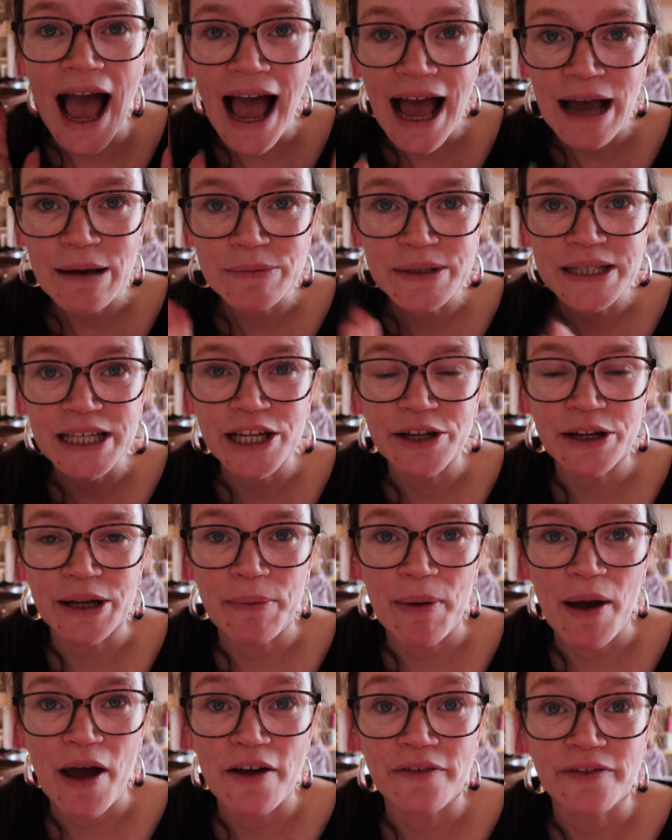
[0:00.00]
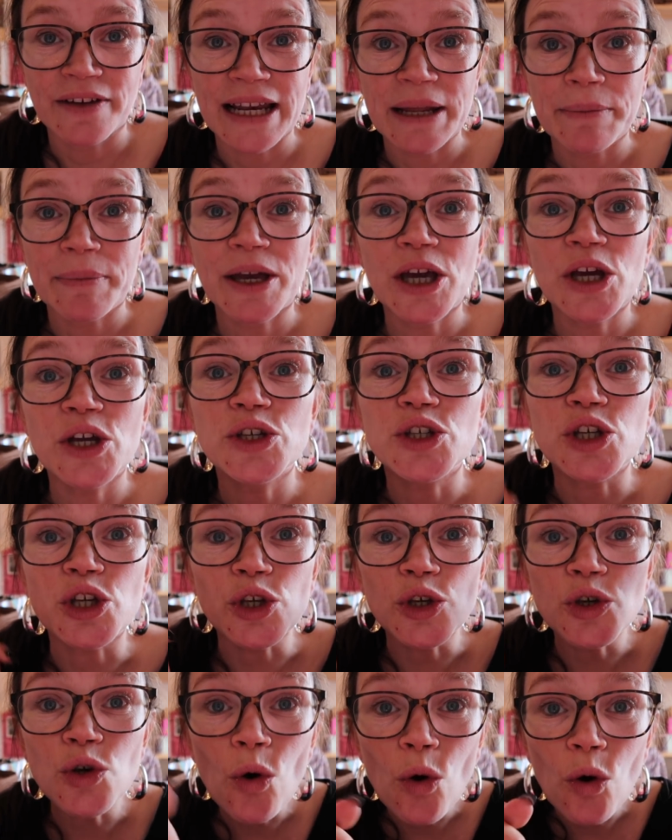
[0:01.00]
absolutely perfectly, because
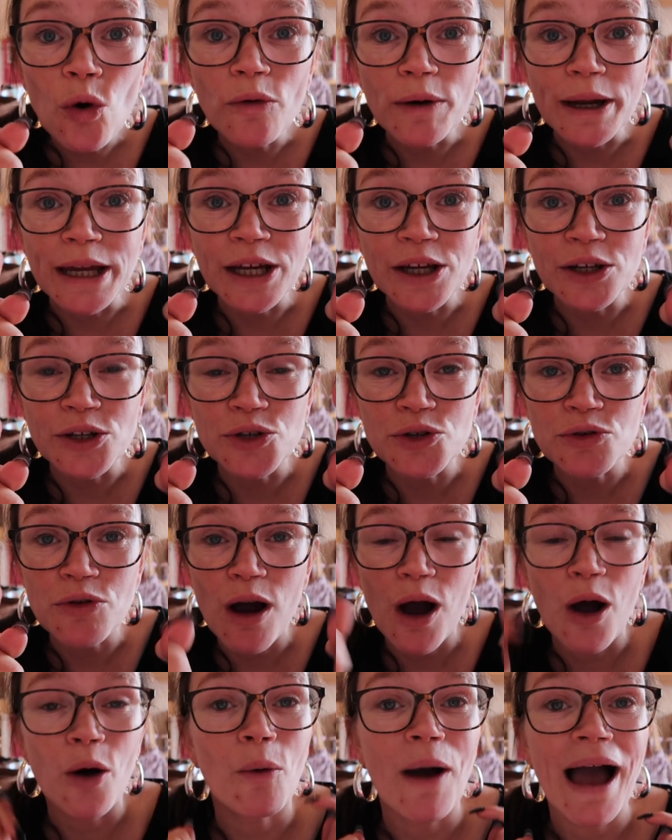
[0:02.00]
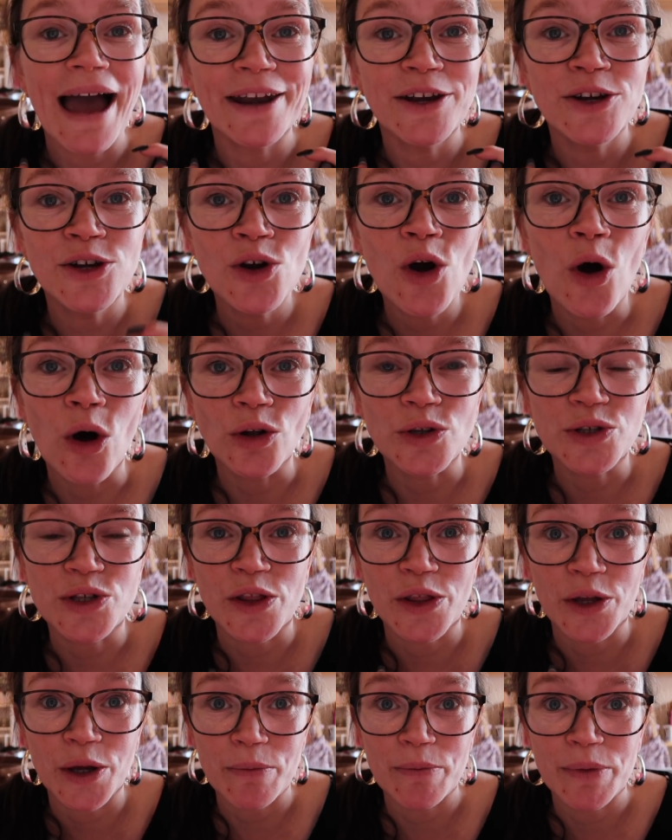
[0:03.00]
you're in control and not
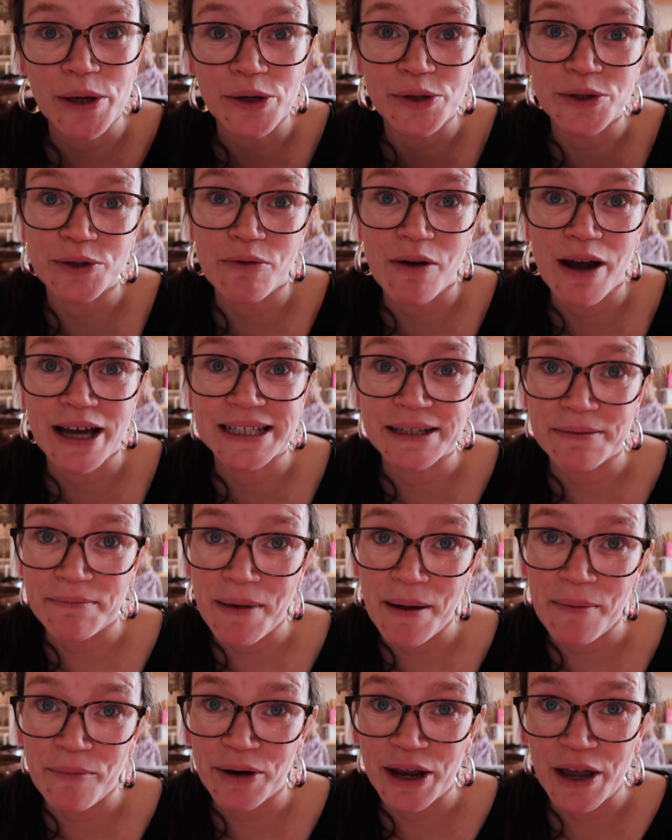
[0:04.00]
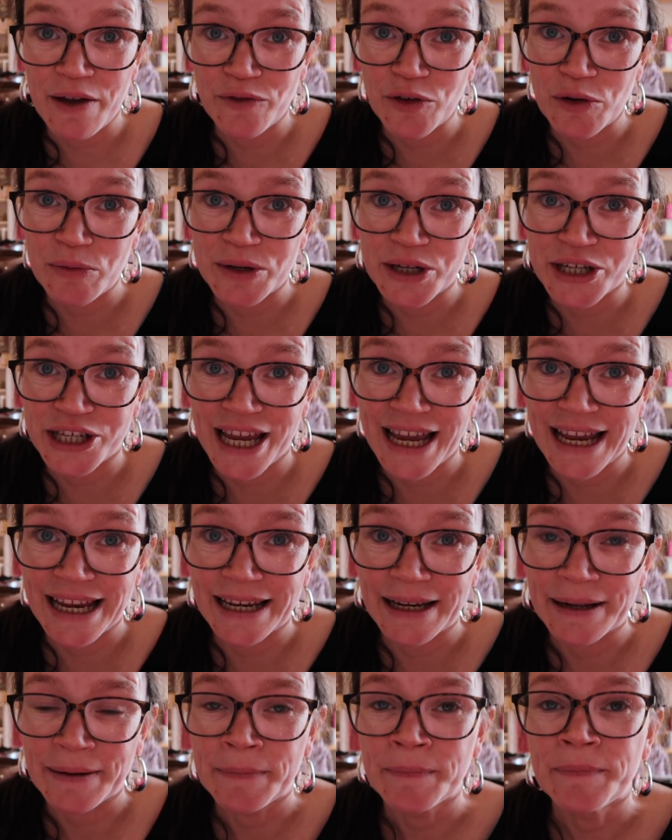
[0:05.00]
the computerised memory of your machine.